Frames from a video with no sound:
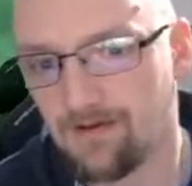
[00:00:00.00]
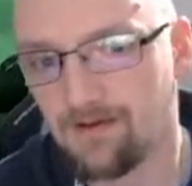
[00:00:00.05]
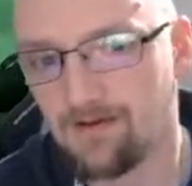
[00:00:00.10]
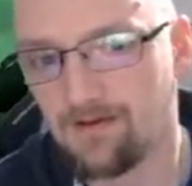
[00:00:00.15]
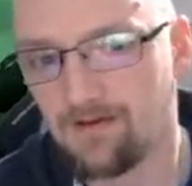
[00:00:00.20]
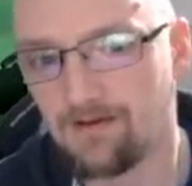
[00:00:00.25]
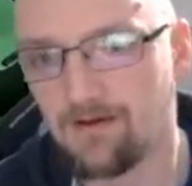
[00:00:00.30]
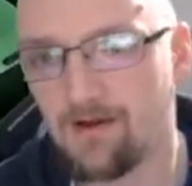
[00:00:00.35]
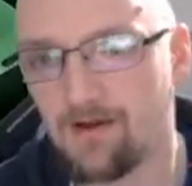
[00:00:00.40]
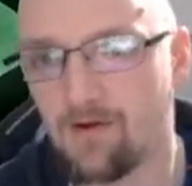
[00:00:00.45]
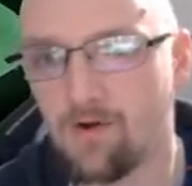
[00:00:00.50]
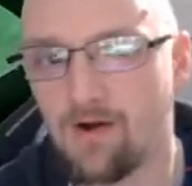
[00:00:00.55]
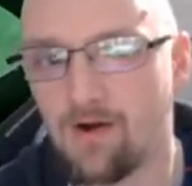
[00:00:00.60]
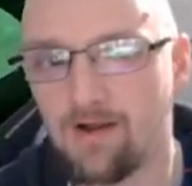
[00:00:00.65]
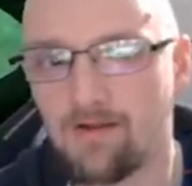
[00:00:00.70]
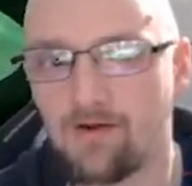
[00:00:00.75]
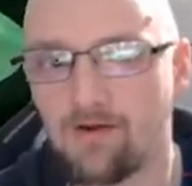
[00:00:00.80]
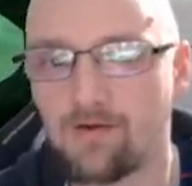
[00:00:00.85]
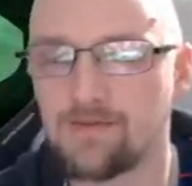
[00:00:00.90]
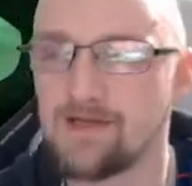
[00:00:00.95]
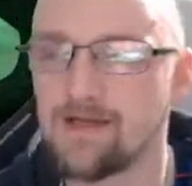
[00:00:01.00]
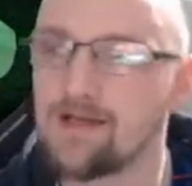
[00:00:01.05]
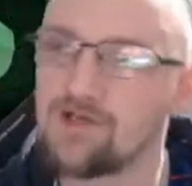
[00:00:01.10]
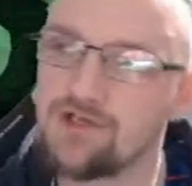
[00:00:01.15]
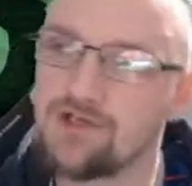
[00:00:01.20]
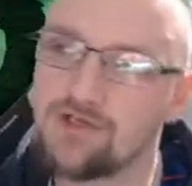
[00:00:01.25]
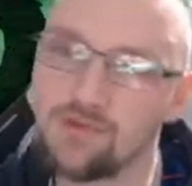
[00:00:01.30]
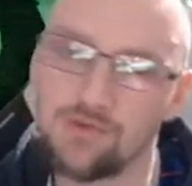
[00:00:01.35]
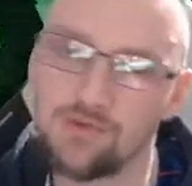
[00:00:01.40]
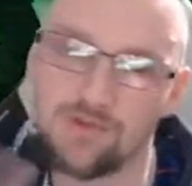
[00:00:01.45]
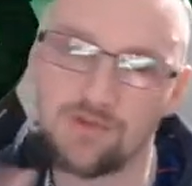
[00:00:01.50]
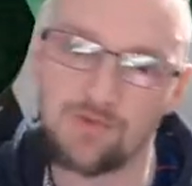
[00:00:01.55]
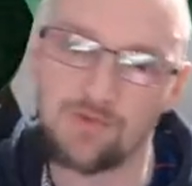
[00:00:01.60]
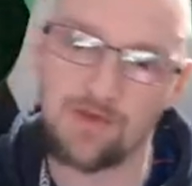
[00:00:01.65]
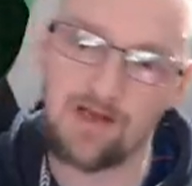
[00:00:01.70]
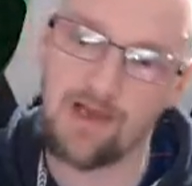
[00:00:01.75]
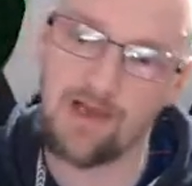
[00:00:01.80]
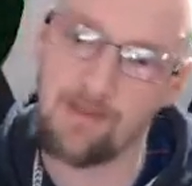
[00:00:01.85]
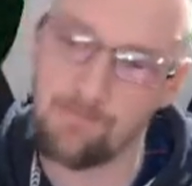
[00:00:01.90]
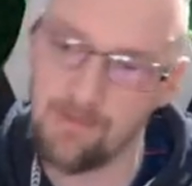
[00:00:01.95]
You know, I was actually talking to a
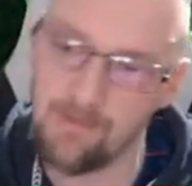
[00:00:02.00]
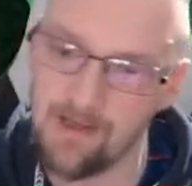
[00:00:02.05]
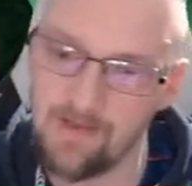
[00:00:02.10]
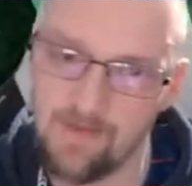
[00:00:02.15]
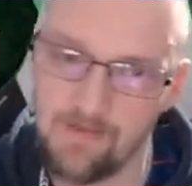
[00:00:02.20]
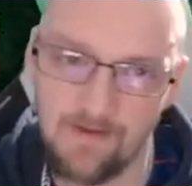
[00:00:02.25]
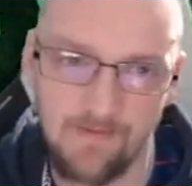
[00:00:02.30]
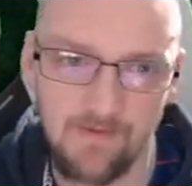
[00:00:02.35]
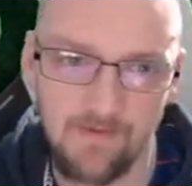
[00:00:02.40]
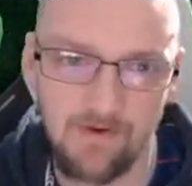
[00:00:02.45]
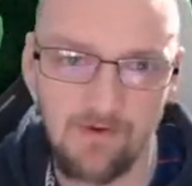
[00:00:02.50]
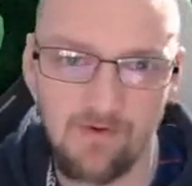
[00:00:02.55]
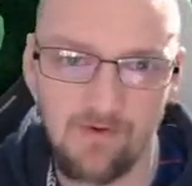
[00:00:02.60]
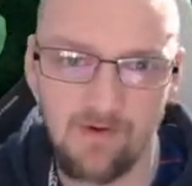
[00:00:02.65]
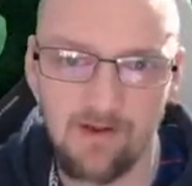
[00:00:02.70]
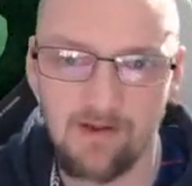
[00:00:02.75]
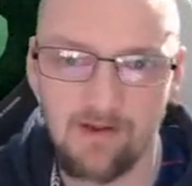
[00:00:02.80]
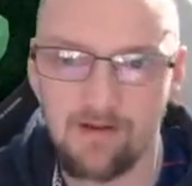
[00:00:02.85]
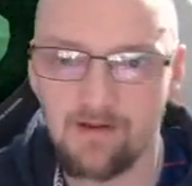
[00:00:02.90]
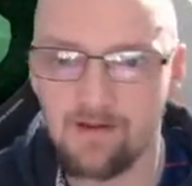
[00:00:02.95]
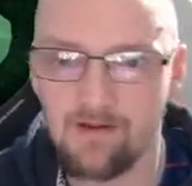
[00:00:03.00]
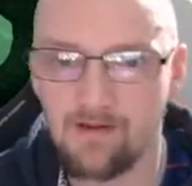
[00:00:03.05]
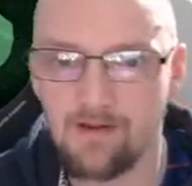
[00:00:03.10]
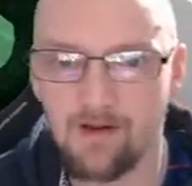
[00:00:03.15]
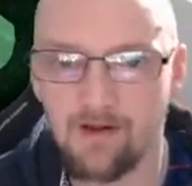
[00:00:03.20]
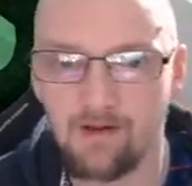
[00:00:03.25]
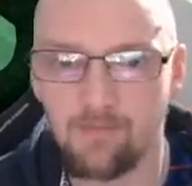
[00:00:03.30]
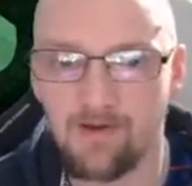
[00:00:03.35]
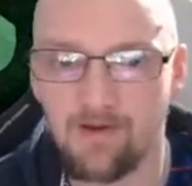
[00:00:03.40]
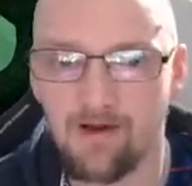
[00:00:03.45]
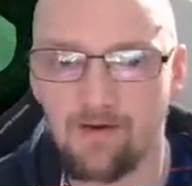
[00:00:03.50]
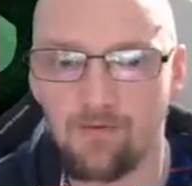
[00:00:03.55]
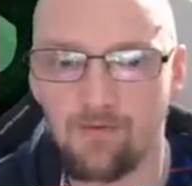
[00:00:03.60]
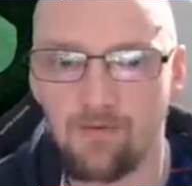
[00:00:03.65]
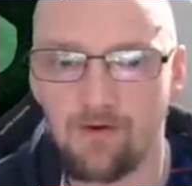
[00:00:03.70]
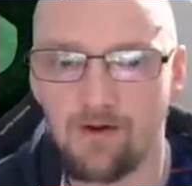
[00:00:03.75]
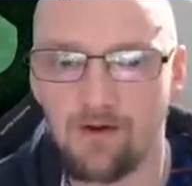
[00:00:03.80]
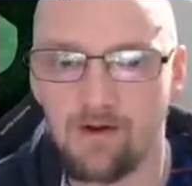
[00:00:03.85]
clanmate the other night about